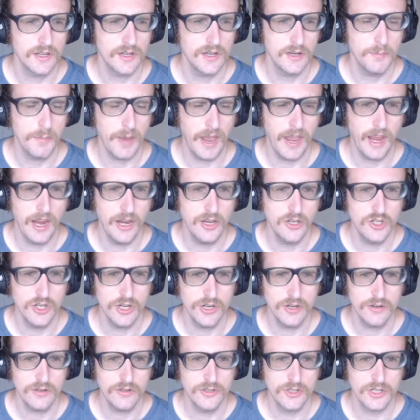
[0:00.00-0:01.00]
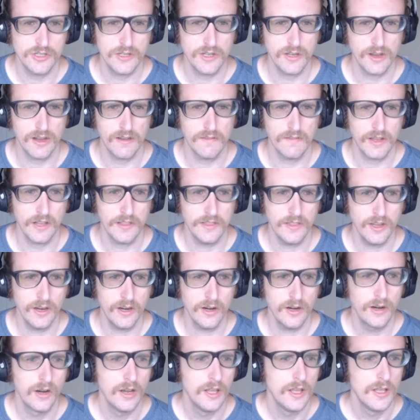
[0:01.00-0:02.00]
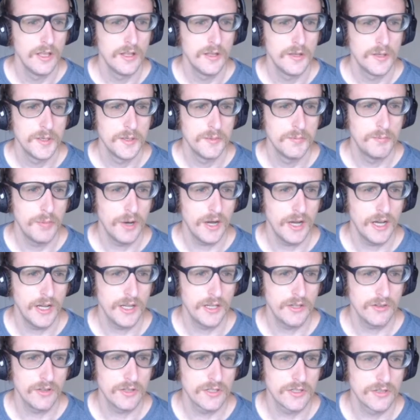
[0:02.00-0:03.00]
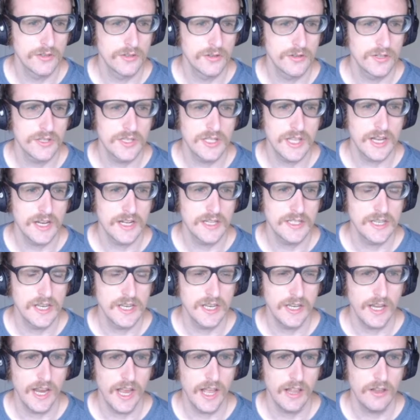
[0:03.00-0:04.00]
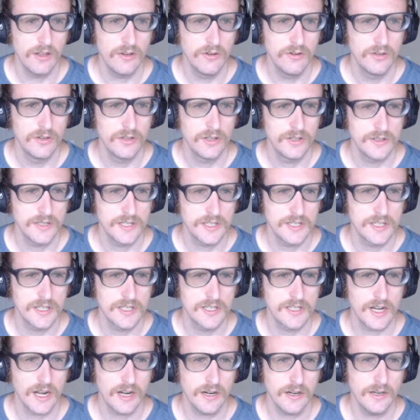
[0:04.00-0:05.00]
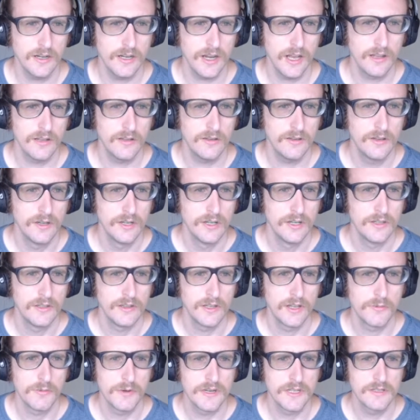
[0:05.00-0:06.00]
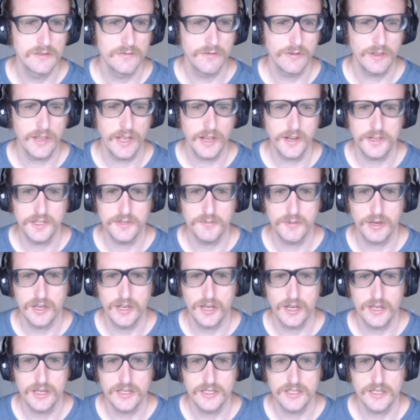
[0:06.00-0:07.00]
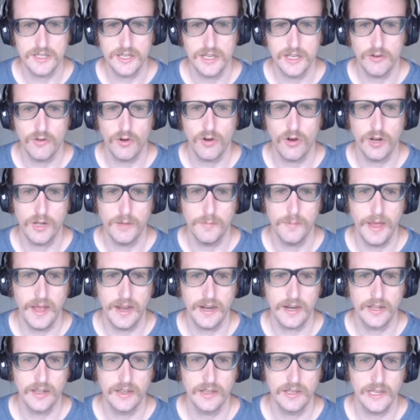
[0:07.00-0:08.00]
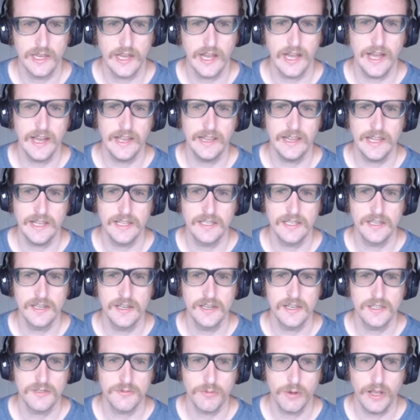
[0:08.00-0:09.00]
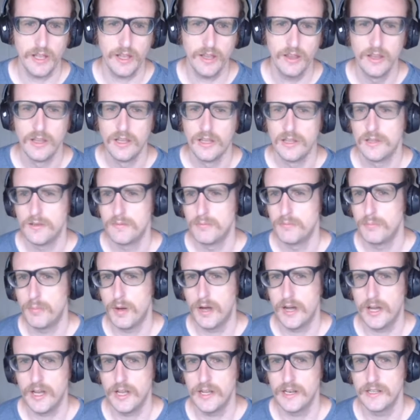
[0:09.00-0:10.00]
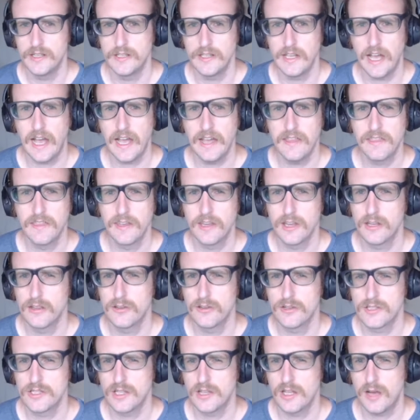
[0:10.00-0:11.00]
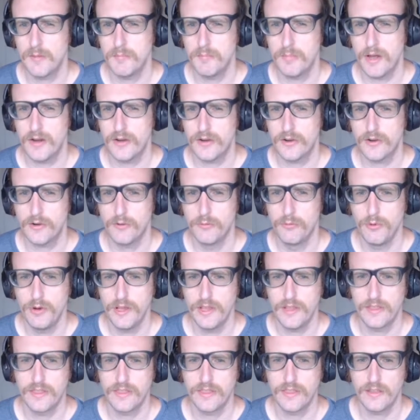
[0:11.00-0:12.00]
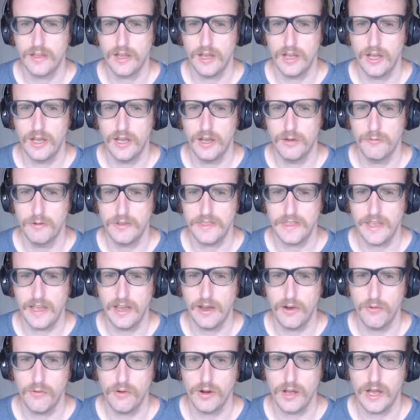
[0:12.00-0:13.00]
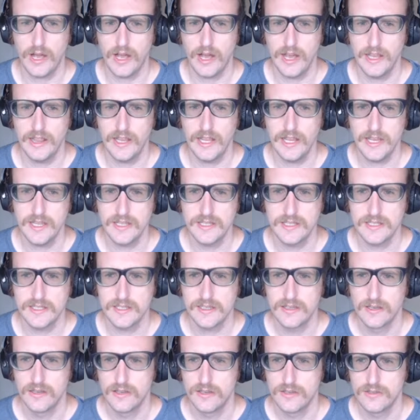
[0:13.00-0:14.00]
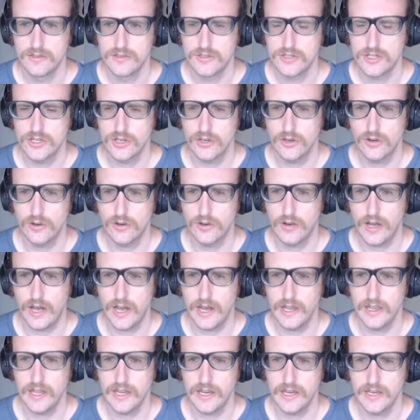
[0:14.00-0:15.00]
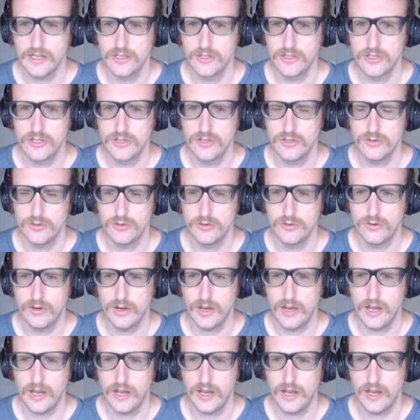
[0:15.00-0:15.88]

page here, just like I've got there, but you also notice that it's in yellow. This is not in yellow. The reason for that is because it automatically highlights it as well, but I think it looks a lot better with without highlights. So I like to